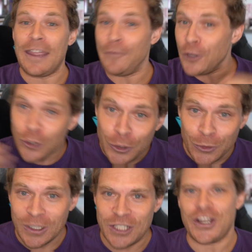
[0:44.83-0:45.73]
If you're new
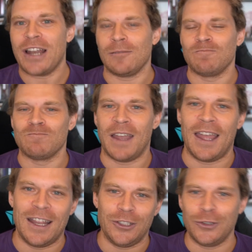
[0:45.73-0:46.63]
to this channel
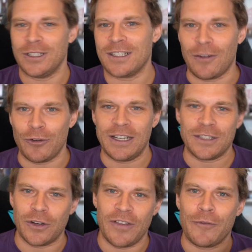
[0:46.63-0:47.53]
and you're discovering
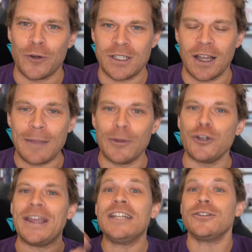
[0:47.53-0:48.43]
this for the very first time, but
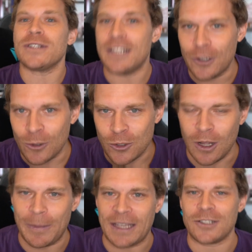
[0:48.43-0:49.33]
you're interested in those
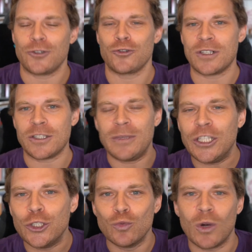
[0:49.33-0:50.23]
topics, trust me,
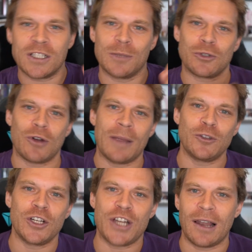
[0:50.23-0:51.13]
you want to subscribe
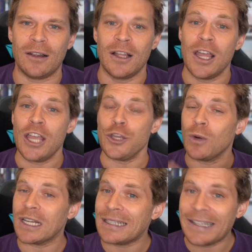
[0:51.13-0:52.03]
to the channel. You
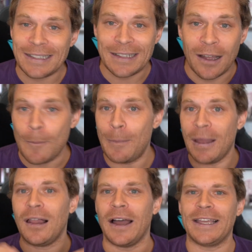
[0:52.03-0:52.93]
want to click the
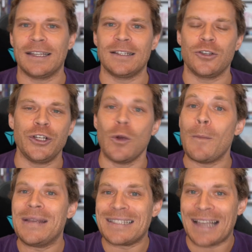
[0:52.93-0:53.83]
bell icon so you
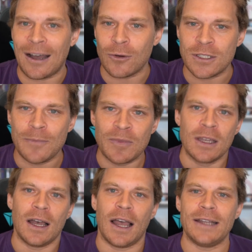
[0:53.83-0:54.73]
don't miss out.
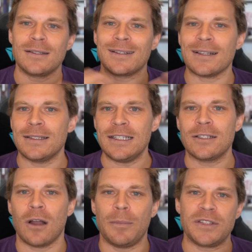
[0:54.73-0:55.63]
I discuss
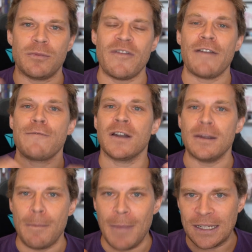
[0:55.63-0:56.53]
these topics from a very
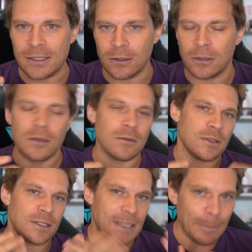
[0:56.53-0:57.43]
fundamental,
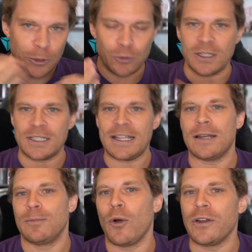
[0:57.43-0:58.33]
simple to
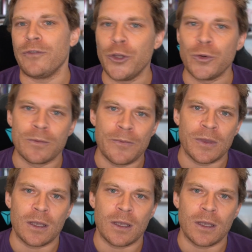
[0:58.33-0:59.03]
understand point of view.